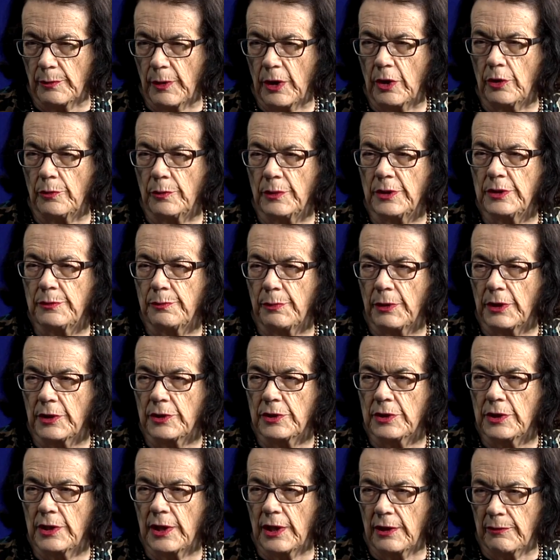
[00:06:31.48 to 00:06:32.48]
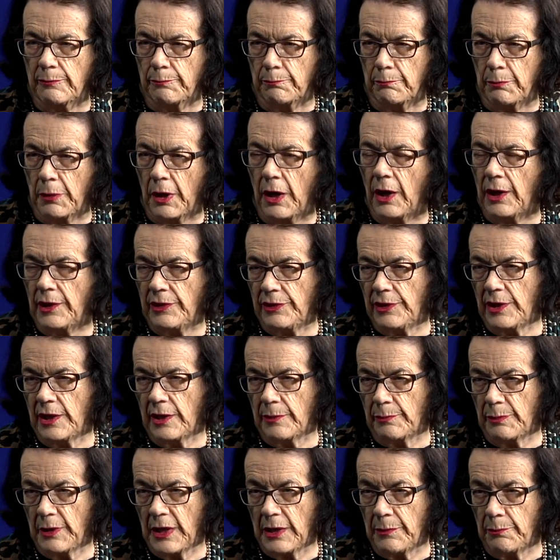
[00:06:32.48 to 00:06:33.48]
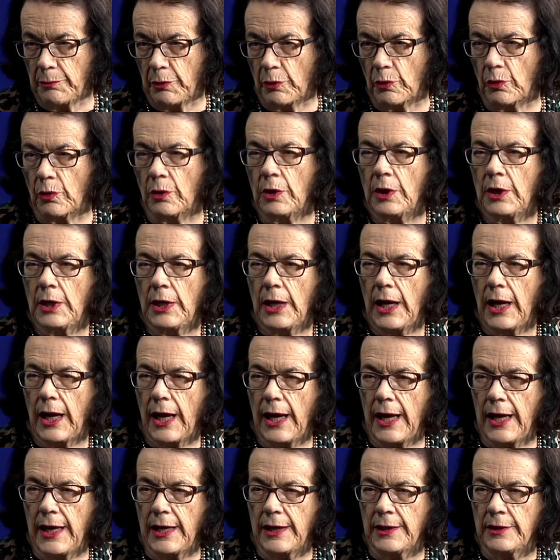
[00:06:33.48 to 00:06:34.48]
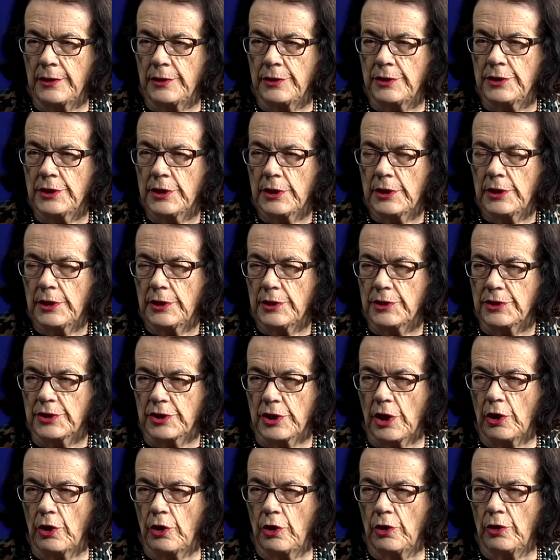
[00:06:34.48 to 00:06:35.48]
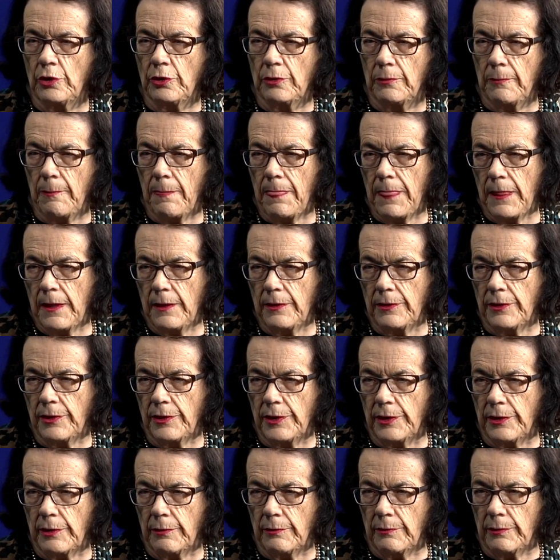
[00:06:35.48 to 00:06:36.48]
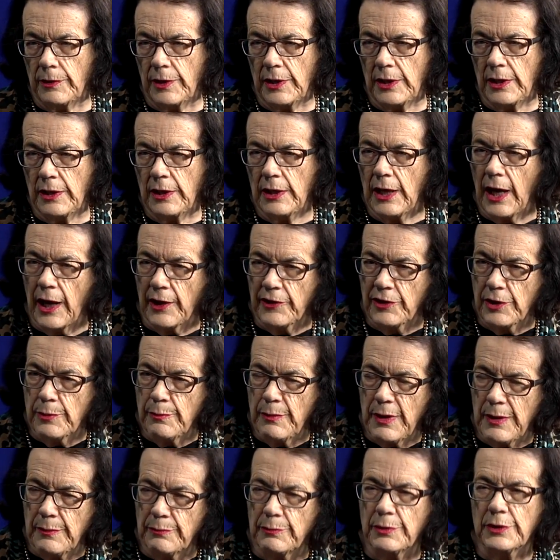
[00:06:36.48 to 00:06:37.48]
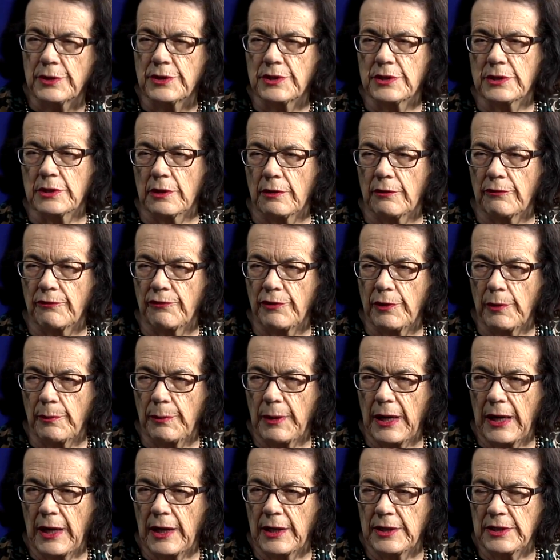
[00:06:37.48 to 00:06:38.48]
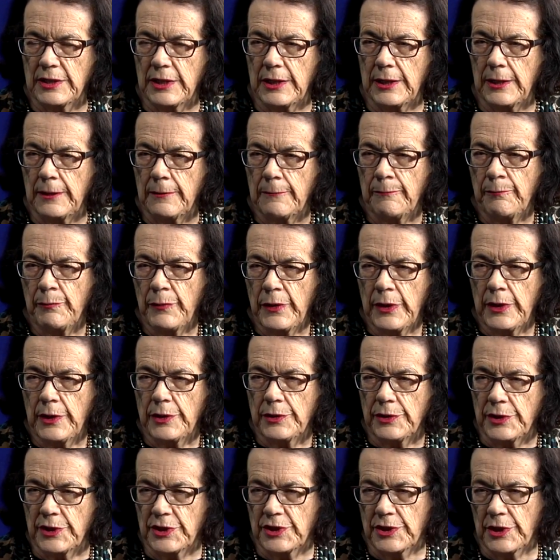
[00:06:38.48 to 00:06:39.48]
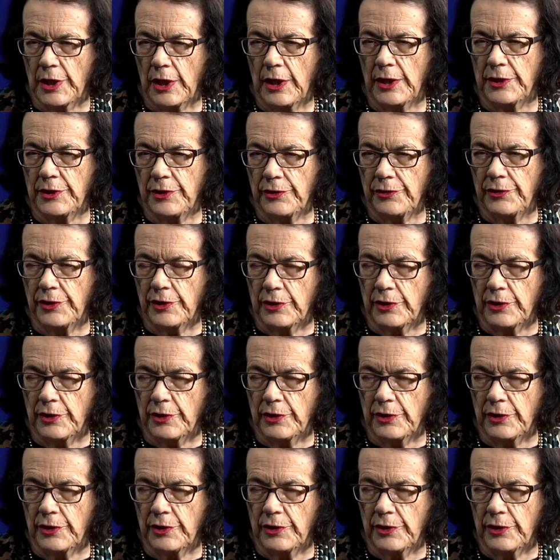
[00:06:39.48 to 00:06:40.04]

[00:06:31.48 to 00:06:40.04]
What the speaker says: the moment, but they bind their people. And so the other members of the party decided